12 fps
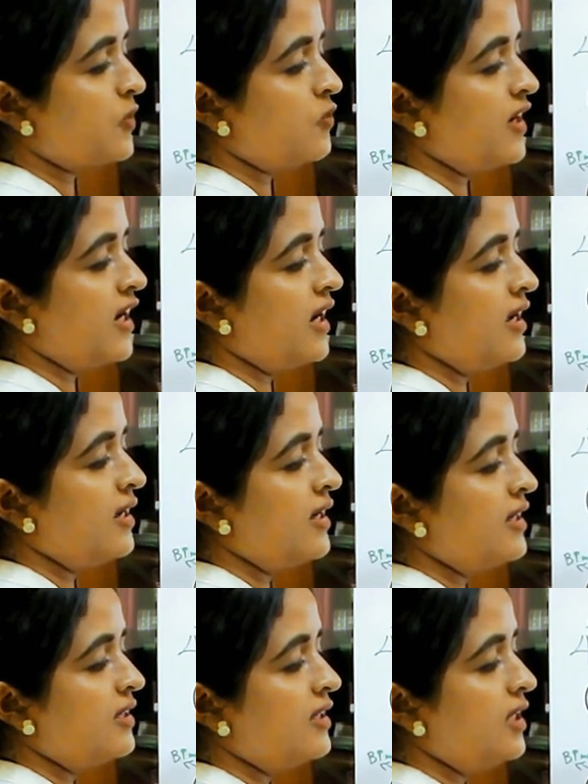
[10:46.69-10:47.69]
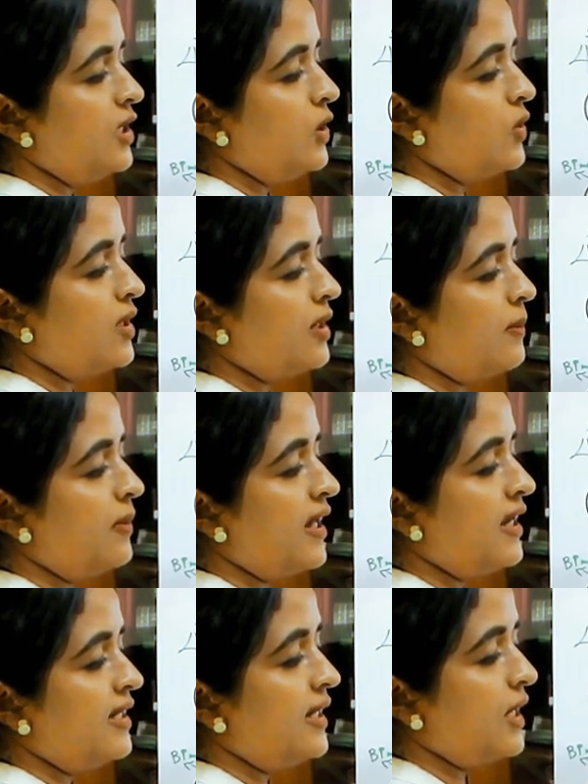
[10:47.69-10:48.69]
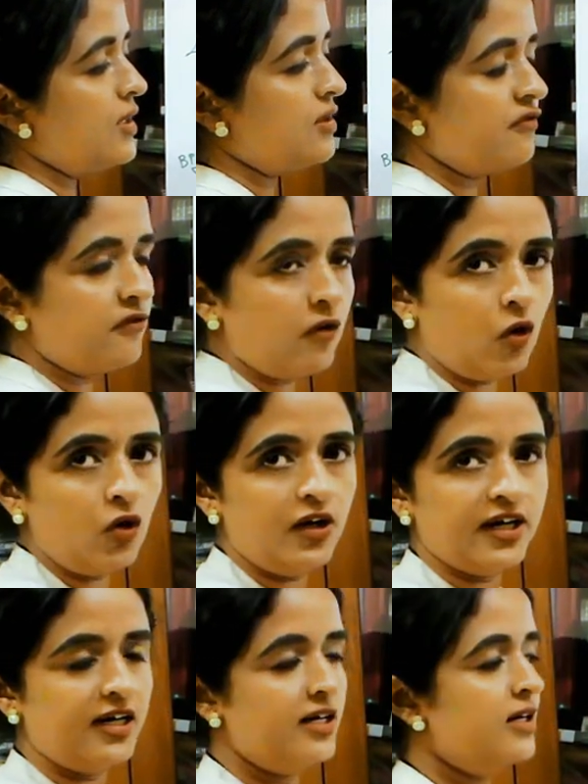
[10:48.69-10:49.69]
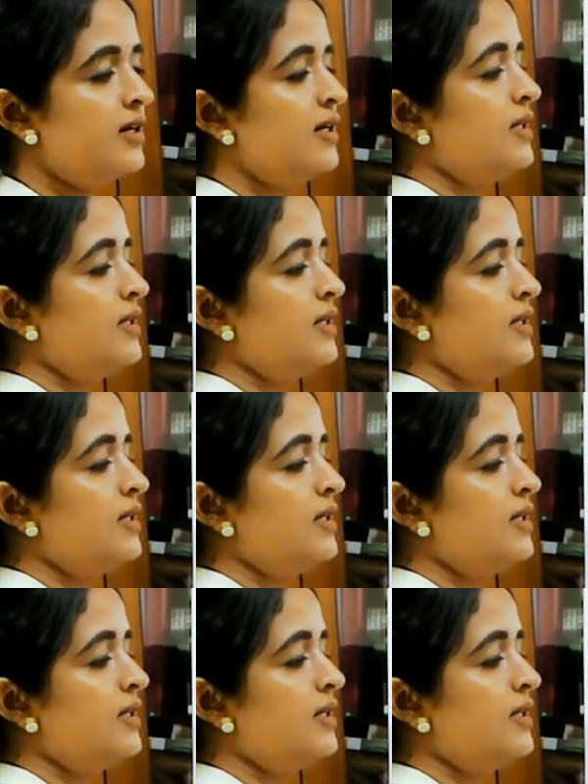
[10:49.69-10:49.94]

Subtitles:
where the neural plate gets folded,